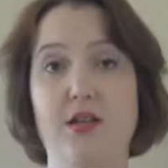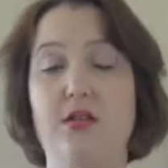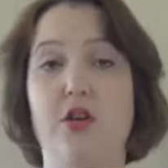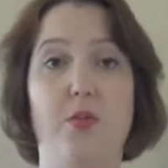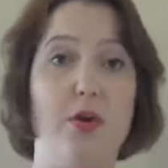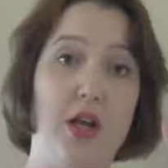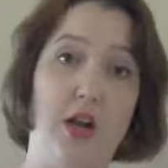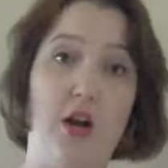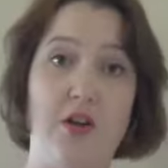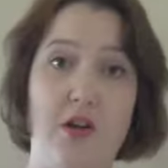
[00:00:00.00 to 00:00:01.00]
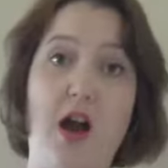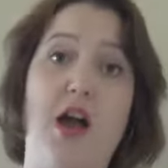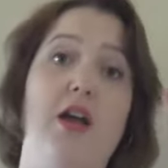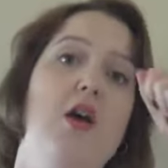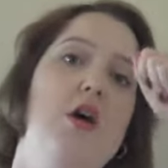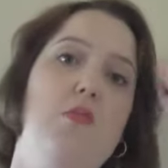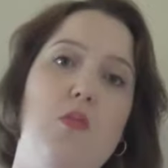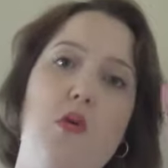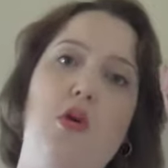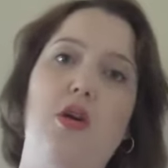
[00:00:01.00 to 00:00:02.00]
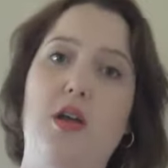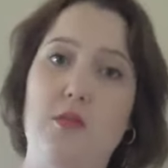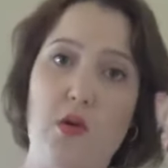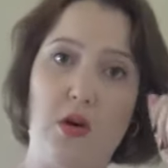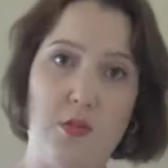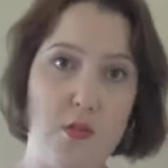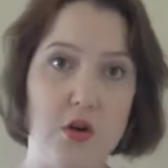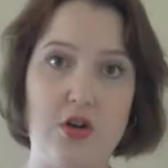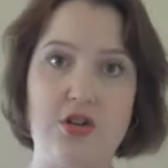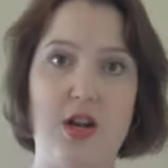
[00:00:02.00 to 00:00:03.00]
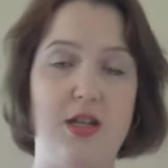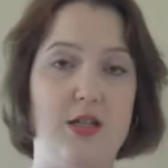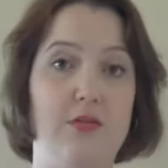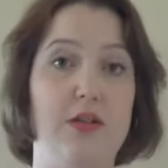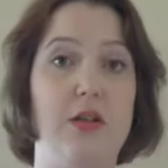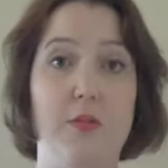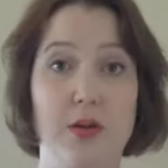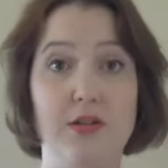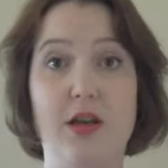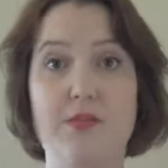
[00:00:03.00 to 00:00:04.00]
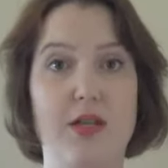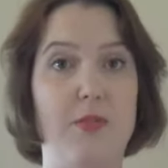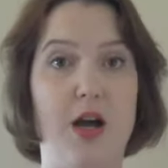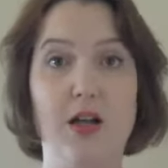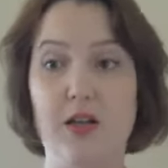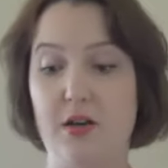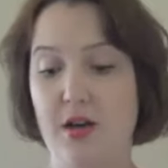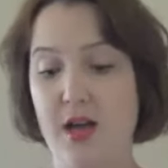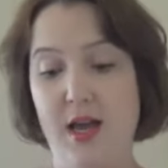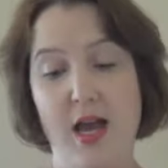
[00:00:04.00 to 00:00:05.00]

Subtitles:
So you're putting it on your eye more and more and more, trying to really build up some color,